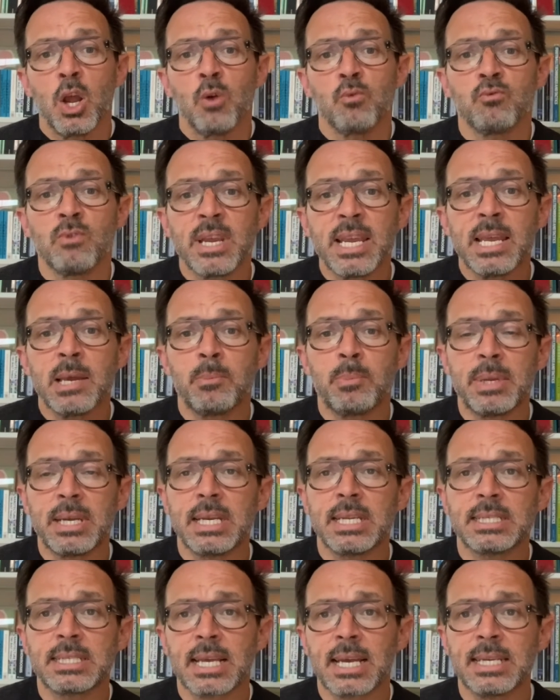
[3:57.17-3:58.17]

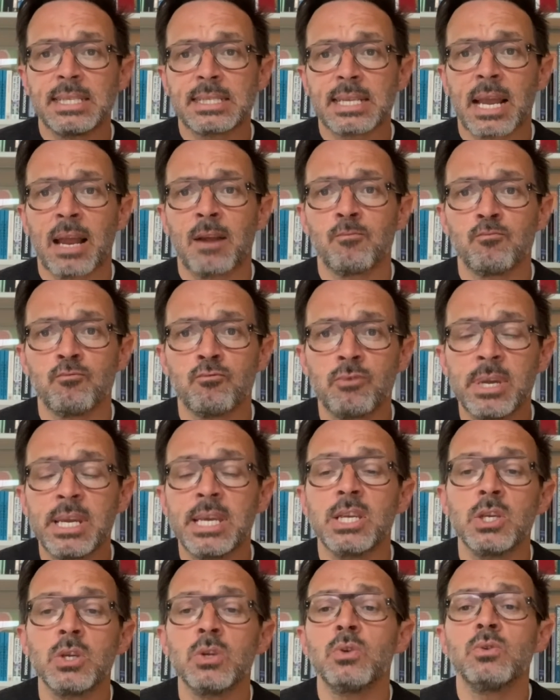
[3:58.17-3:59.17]
rehabilitate and
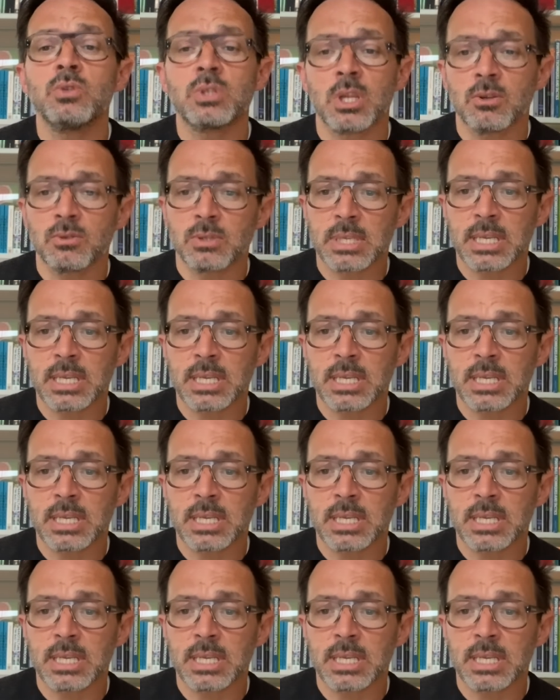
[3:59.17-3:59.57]
reuse those